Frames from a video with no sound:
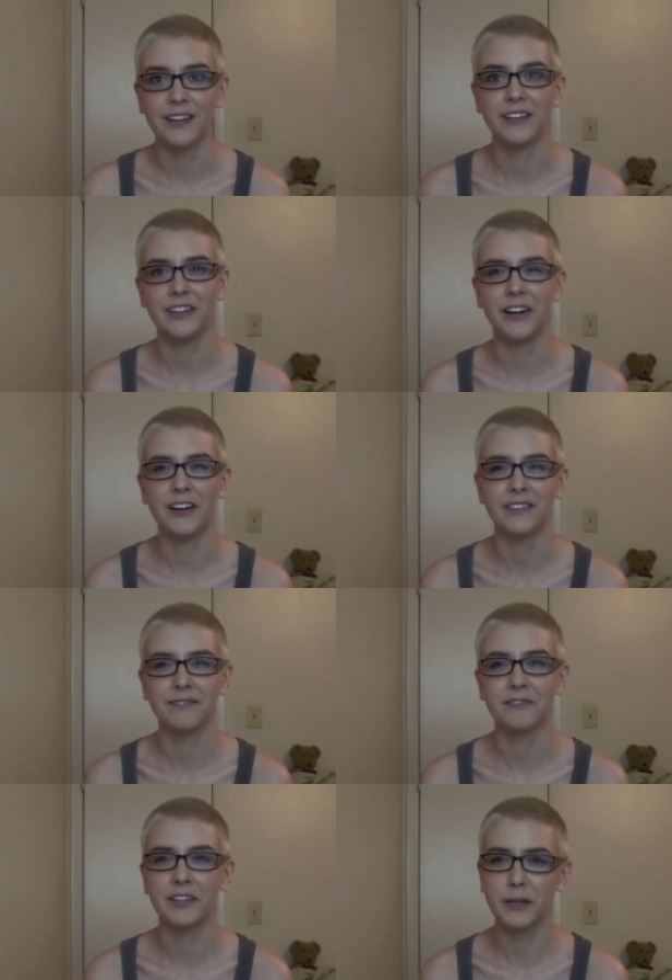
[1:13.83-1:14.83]
You're not
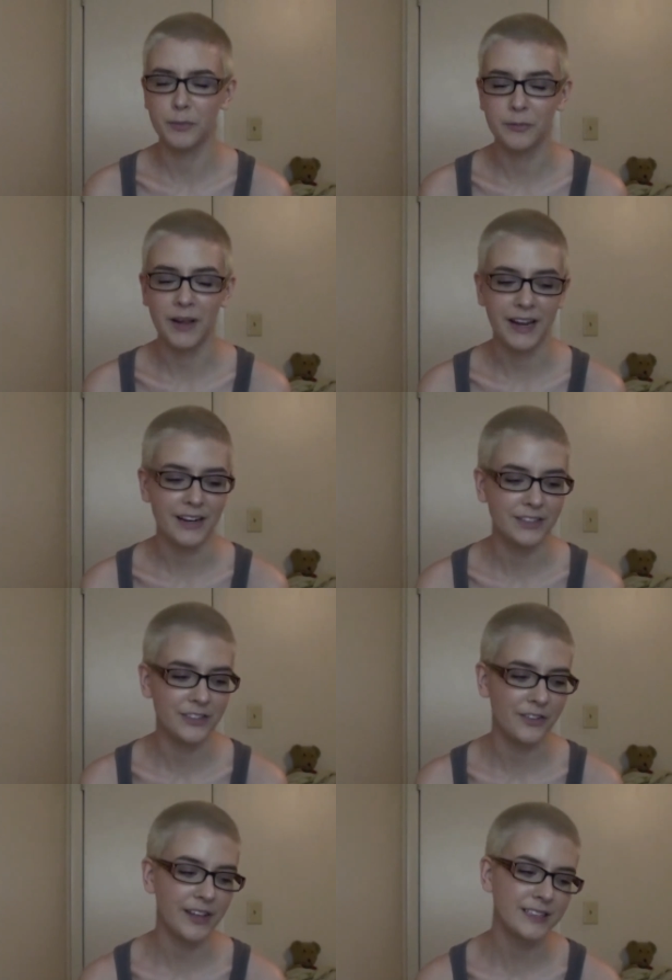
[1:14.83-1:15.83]
really prepared,
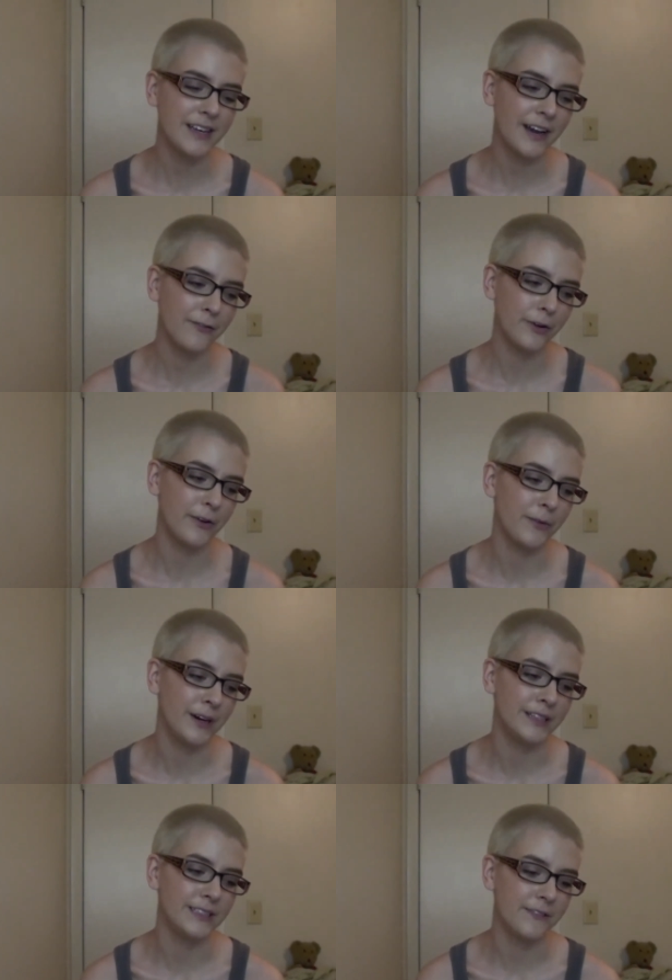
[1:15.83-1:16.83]
so that's kind of what it
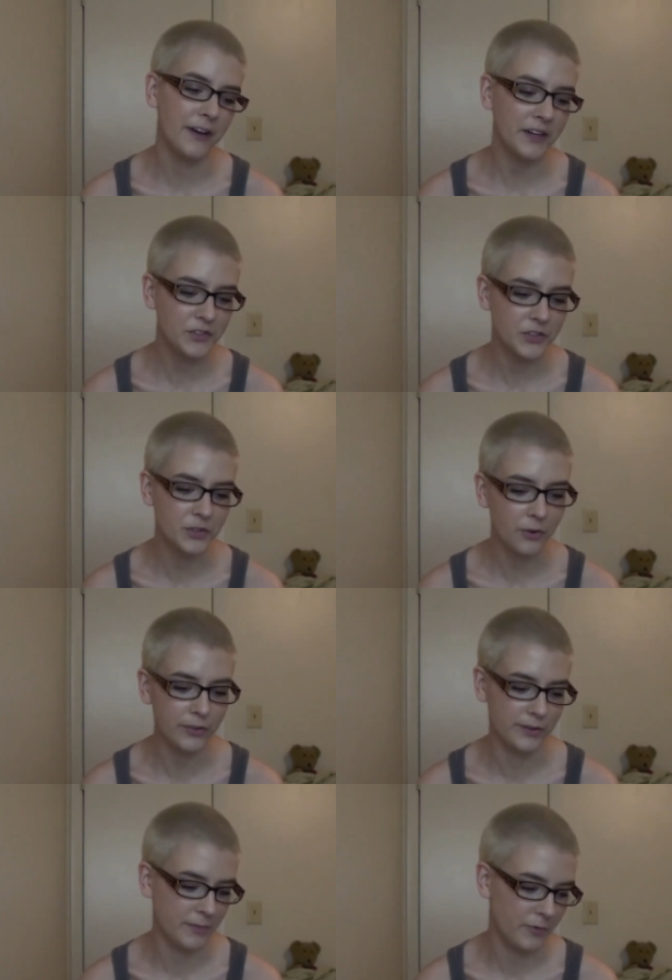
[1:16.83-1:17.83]
was. If I had just
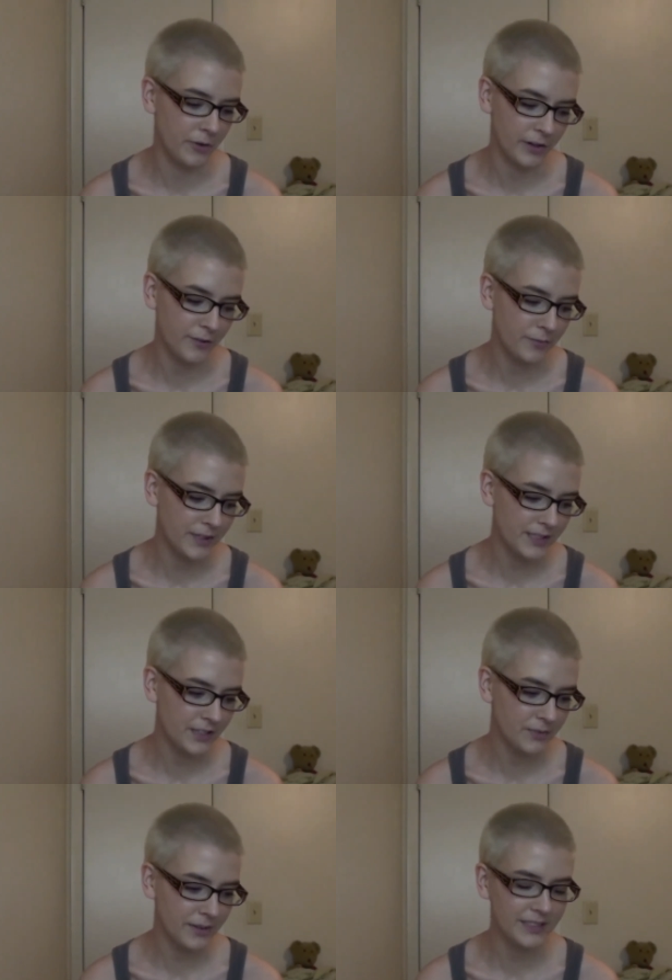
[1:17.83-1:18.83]
told them, it wouldn't have been
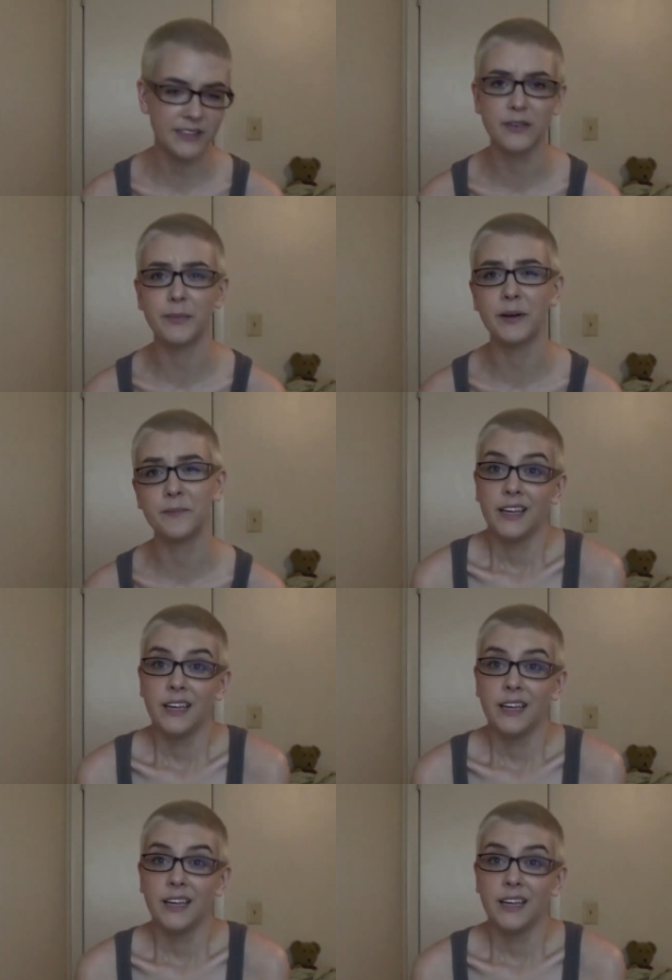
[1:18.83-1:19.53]
such a big deal, but